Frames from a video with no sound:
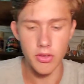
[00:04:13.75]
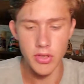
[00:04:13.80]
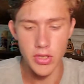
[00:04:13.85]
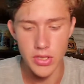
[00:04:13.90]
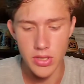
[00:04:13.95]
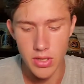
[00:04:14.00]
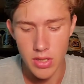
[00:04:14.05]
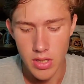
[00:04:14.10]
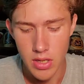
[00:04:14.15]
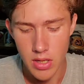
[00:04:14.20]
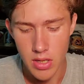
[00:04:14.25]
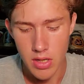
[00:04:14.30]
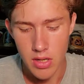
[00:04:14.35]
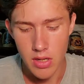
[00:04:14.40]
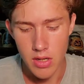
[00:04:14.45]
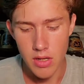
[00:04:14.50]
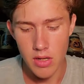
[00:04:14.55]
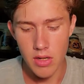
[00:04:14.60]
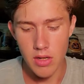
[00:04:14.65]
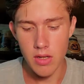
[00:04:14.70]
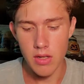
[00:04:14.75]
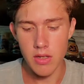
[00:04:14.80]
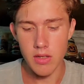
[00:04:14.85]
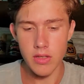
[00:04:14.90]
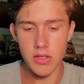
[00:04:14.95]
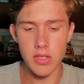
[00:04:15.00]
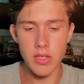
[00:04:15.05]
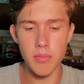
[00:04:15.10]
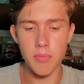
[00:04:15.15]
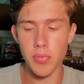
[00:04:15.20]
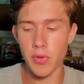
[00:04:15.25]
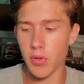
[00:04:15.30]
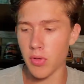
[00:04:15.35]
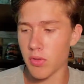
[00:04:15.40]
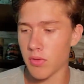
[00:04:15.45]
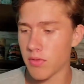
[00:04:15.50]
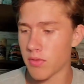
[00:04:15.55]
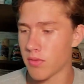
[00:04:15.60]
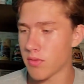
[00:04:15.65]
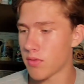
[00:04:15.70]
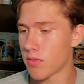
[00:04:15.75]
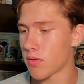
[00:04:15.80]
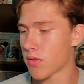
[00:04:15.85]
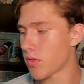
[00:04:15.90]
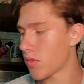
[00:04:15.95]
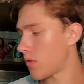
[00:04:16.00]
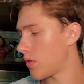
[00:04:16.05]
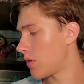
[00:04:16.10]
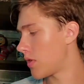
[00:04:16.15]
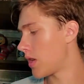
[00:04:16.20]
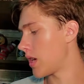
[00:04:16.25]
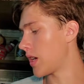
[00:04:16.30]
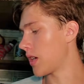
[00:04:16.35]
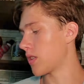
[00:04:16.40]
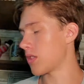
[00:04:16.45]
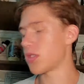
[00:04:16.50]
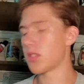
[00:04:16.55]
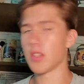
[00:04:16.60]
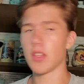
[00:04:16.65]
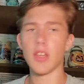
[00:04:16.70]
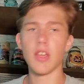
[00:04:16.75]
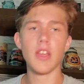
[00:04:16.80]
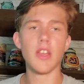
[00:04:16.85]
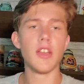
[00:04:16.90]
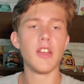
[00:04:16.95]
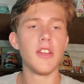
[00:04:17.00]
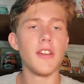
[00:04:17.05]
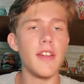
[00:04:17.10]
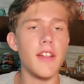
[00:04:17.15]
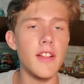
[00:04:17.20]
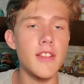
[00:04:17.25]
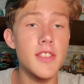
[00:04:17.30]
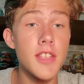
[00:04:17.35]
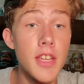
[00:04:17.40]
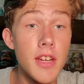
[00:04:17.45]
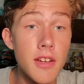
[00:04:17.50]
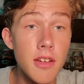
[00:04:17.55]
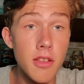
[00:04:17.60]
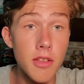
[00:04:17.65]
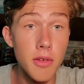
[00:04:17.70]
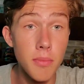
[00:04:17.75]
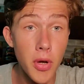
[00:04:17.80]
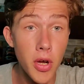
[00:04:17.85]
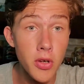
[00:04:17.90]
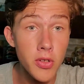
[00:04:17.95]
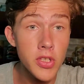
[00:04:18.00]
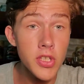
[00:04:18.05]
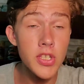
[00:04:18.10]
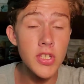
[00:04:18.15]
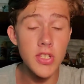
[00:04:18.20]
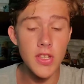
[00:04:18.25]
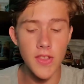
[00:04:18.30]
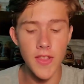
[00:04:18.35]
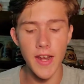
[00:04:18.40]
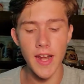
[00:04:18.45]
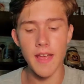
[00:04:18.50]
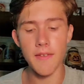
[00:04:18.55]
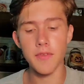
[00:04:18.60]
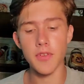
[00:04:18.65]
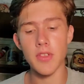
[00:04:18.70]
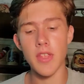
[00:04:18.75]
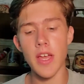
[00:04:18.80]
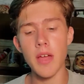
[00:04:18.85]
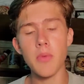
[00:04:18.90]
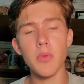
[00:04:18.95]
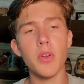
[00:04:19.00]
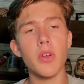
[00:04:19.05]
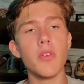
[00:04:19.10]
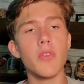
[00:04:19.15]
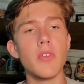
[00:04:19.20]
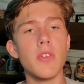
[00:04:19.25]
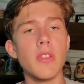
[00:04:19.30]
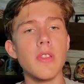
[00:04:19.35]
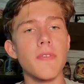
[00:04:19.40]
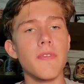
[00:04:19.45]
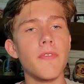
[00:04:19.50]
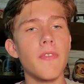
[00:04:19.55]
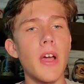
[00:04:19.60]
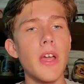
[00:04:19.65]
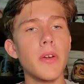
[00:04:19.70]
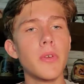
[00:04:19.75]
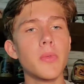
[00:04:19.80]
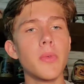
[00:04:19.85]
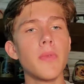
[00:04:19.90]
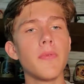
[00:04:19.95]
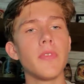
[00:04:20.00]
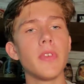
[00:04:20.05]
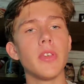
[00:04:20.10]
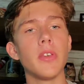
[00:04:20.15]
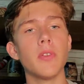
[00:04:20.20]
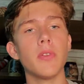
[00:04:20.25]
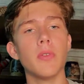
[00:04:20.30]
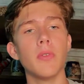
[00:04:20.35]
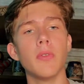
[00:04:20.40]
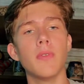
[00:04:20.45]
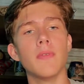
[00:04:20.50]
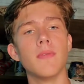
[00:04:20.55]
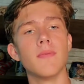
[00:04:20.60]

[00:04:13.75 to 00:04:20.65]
just simple things. Now let's get into the poses, and then after that, we'll go into the final review.